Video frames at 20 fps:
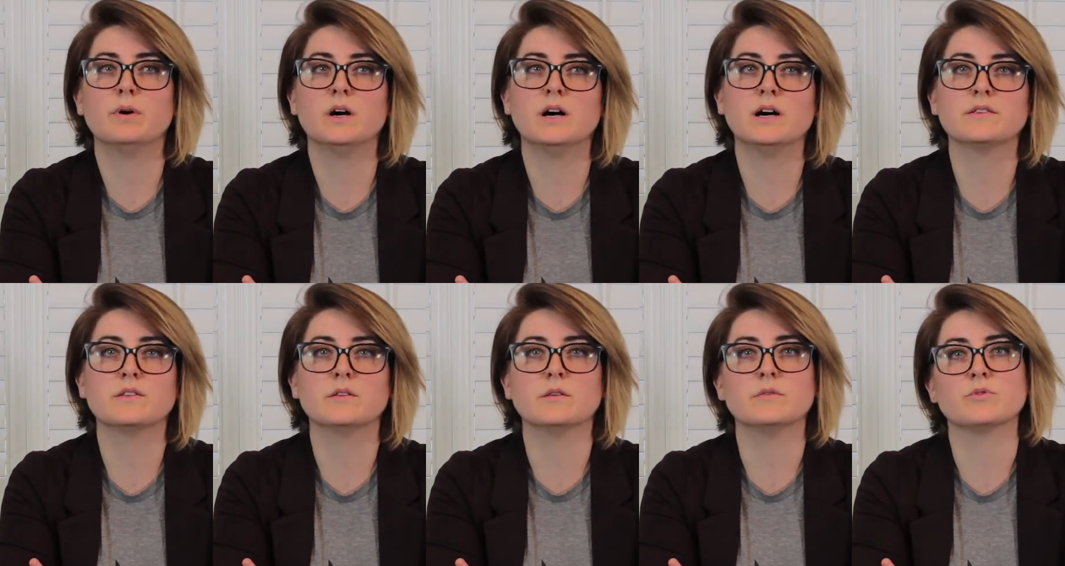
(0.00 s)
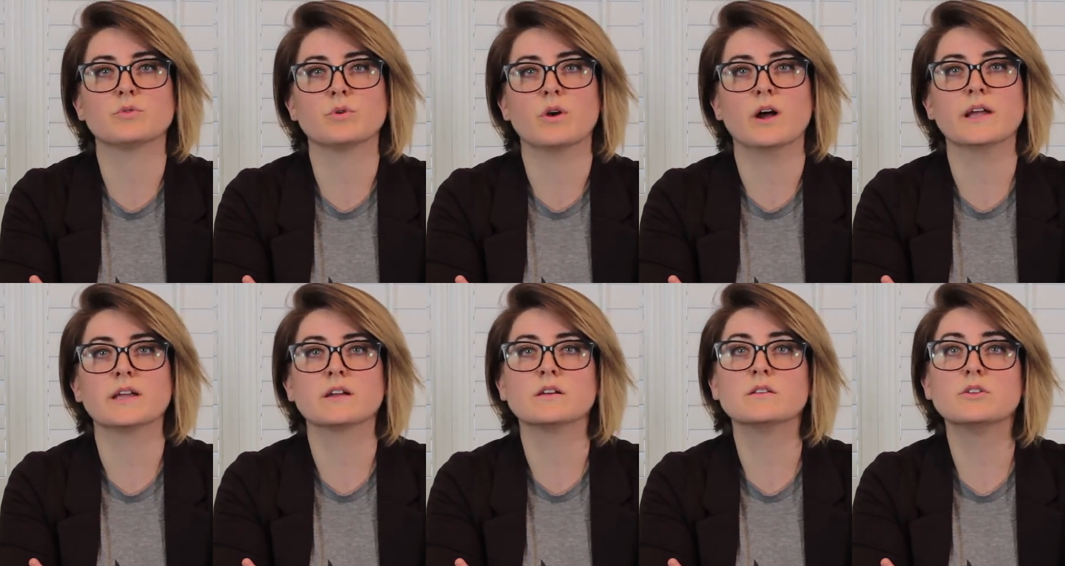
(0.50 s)
possibly
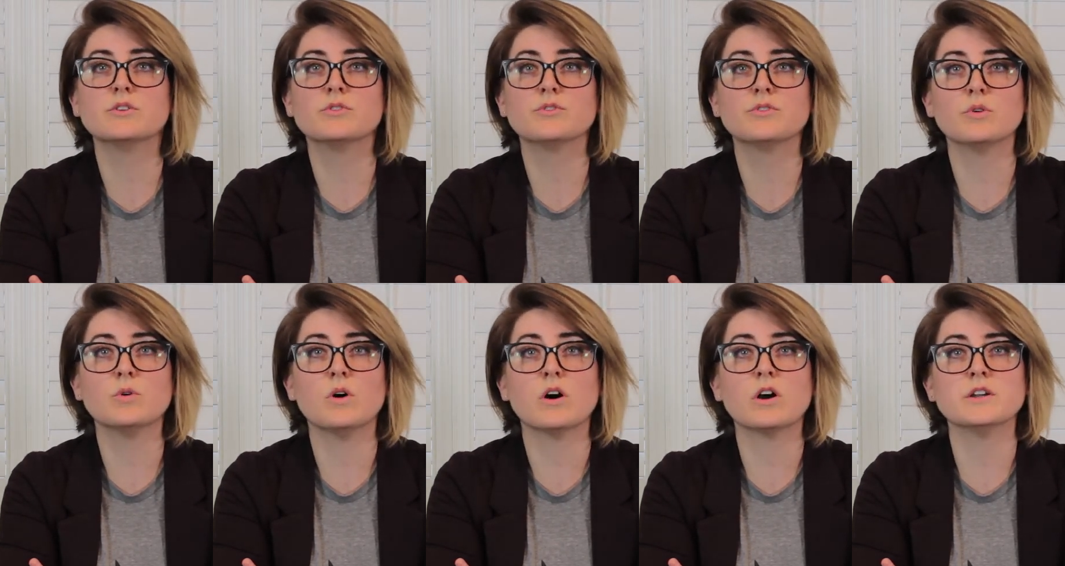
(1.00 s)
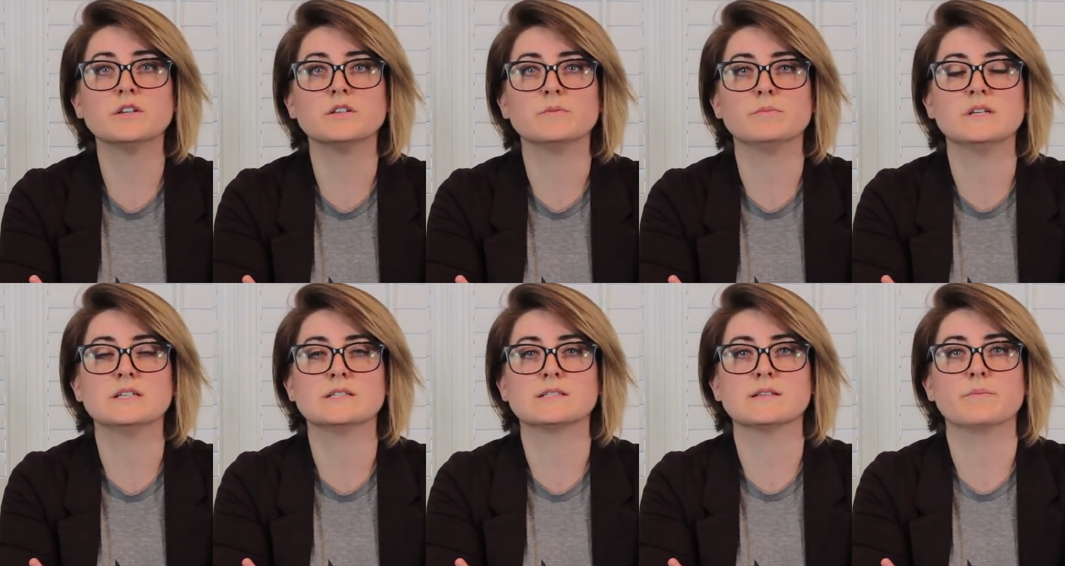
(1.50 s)
trying a little too hard to
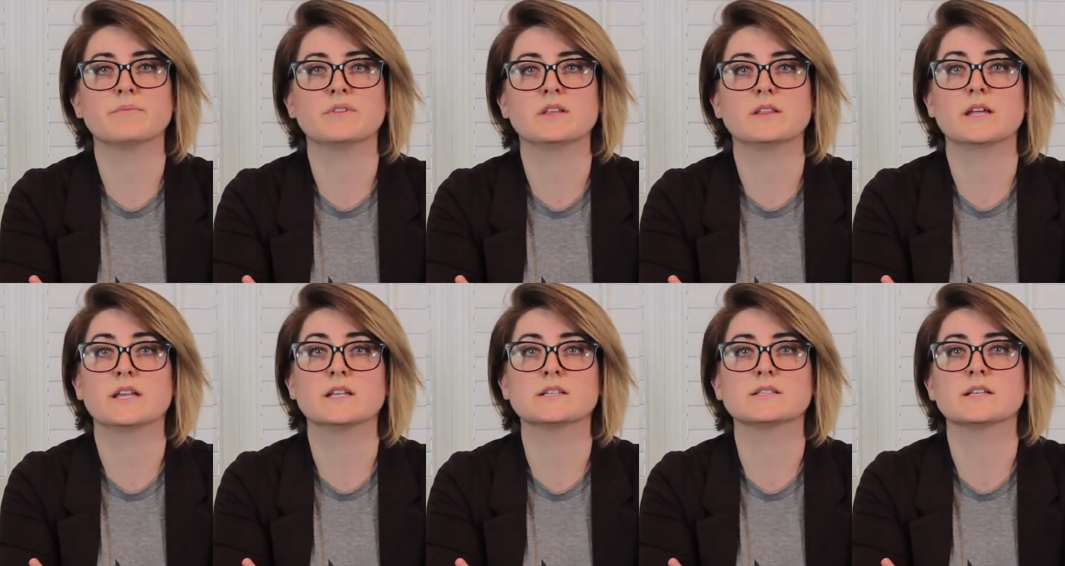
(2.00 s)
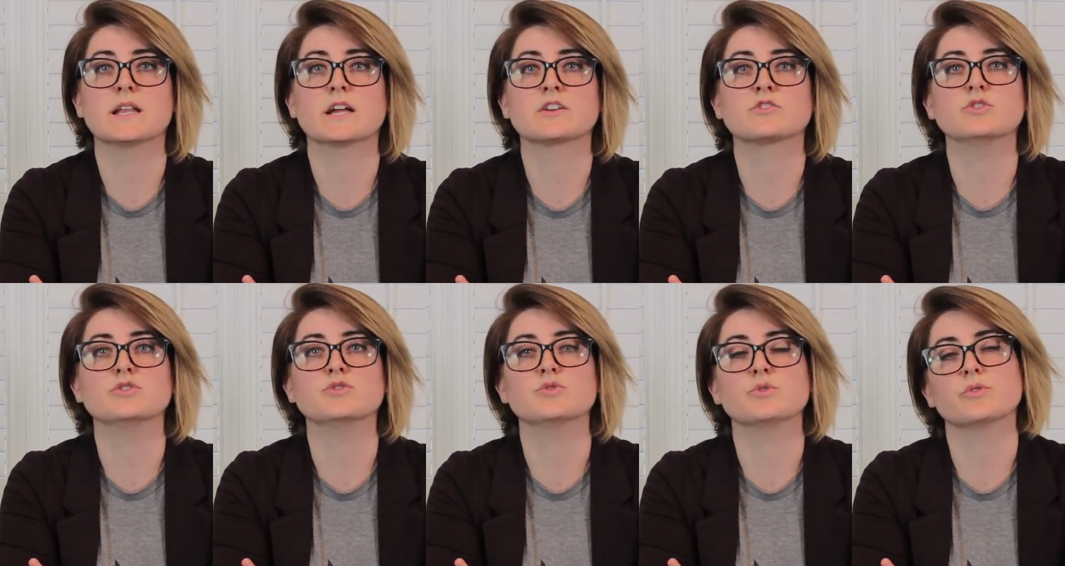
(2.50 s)
be something that isn't
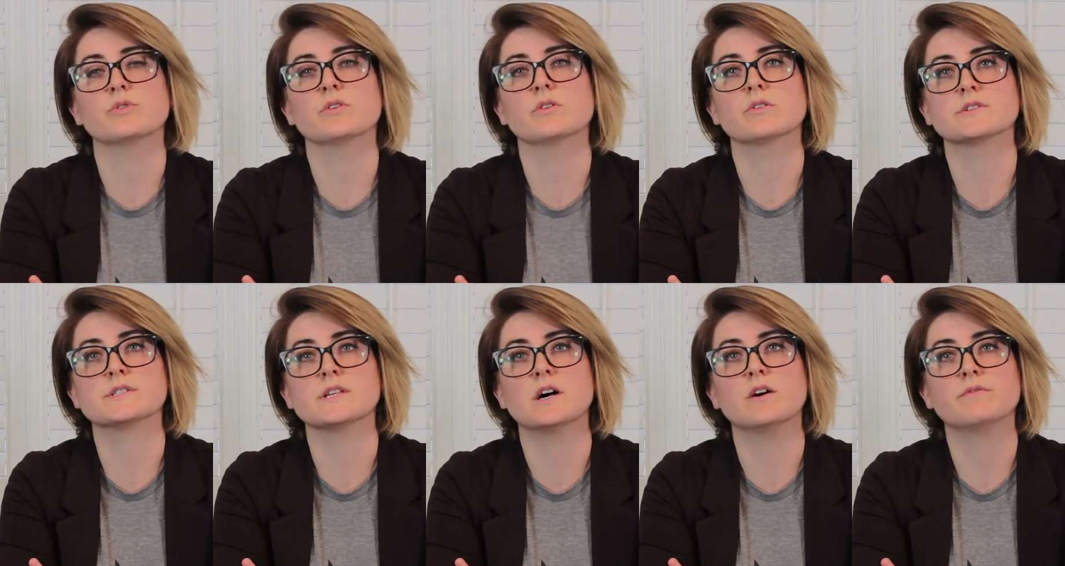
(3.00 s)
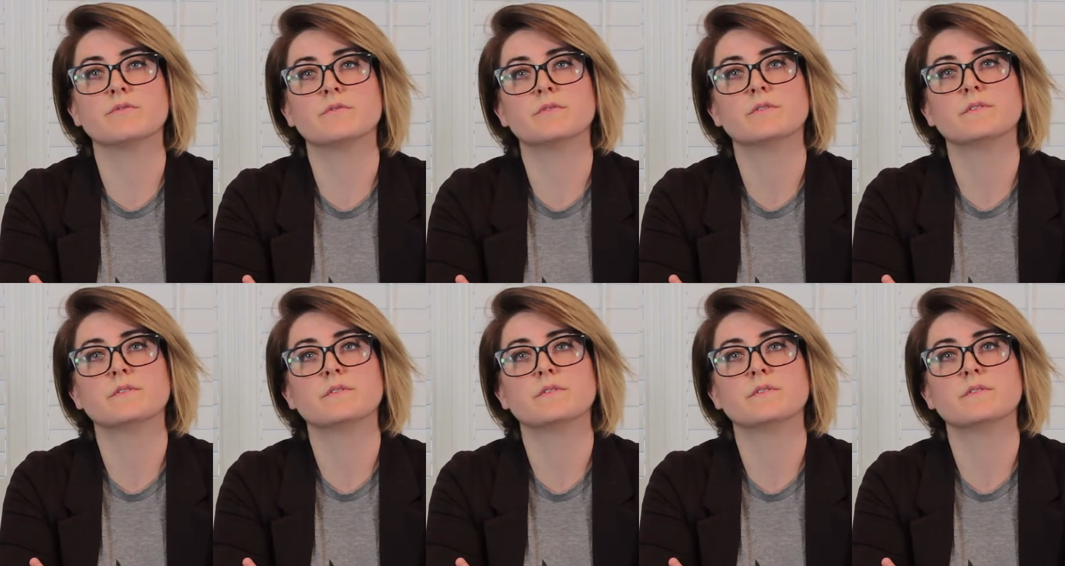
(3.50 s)
actually true to herself.